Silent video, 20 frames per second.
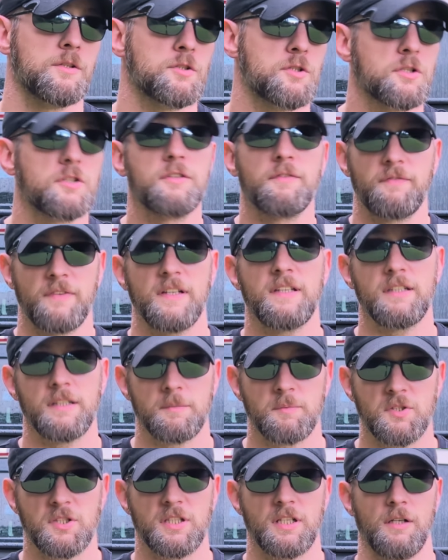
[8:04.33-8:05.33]
to defend
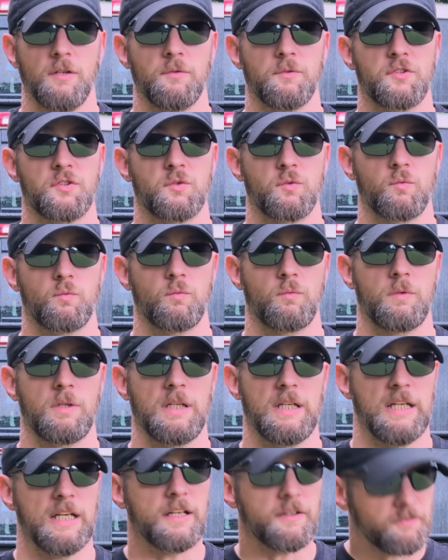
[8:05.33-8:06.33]
themselves
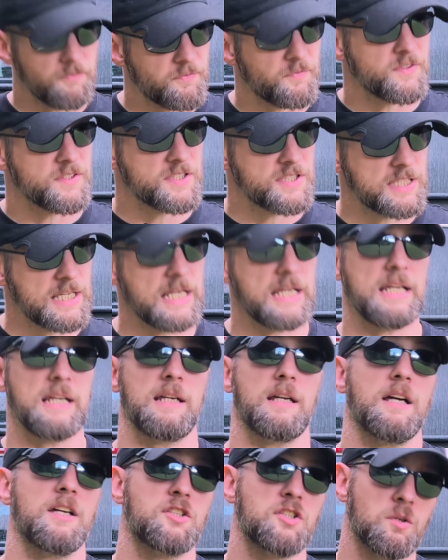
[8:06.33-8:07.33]
if,
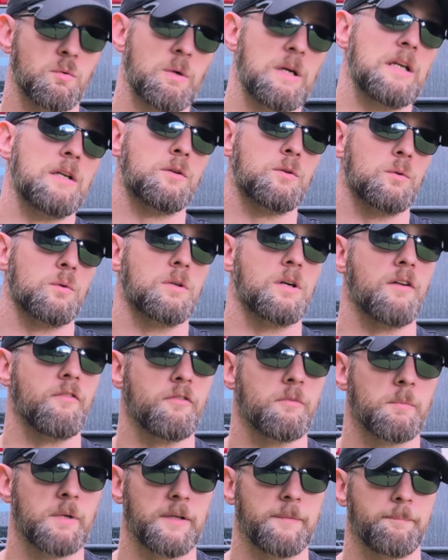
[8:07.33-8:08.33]
say, a tyrannical
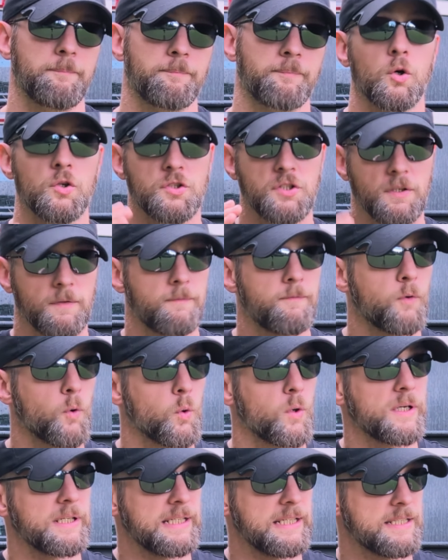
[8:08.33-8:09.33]
government or some
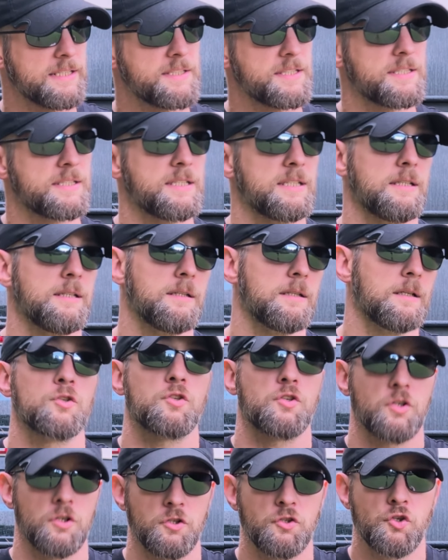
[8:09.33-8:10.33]
foreign entity
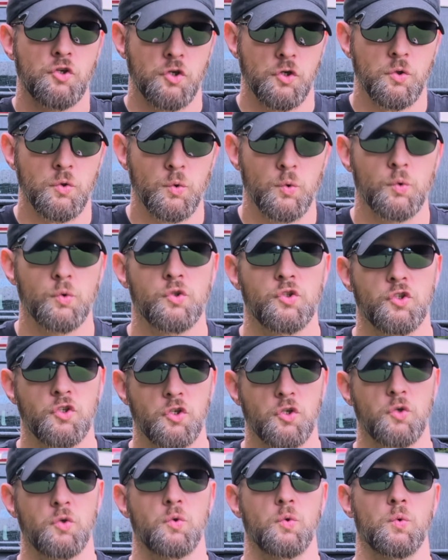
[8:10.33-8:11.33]
should choose
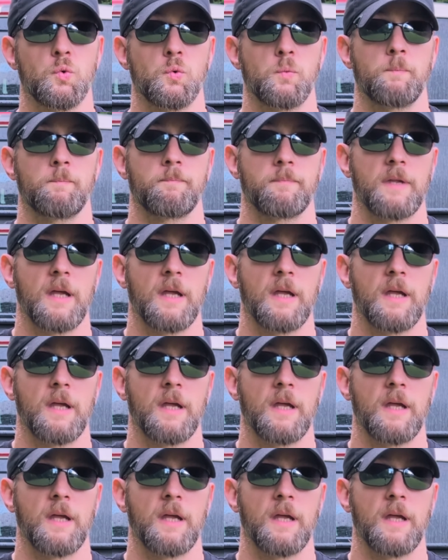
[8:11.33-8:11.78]
to